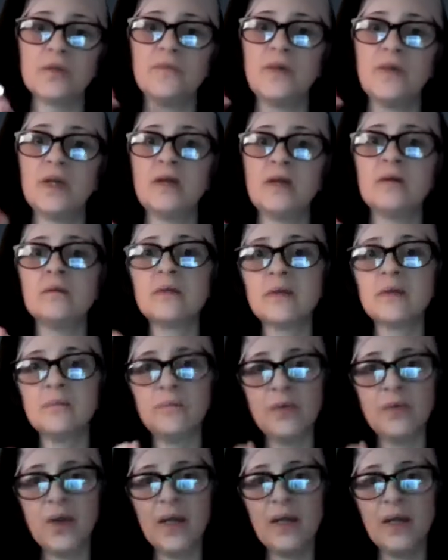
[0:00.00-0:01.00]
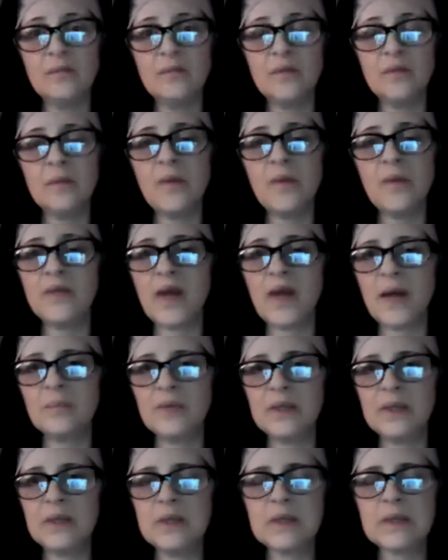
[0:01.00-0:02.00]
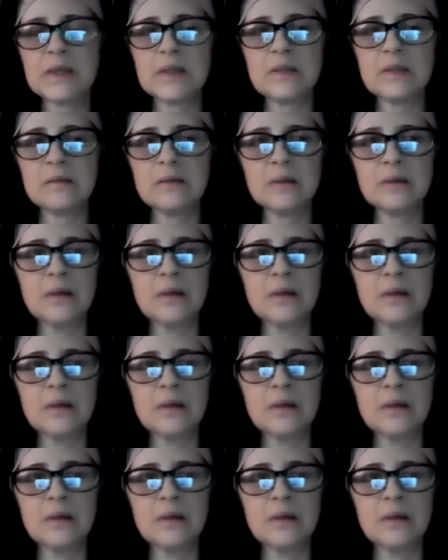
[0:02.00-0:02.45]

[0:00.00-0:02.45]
your fingers and pray about that, please.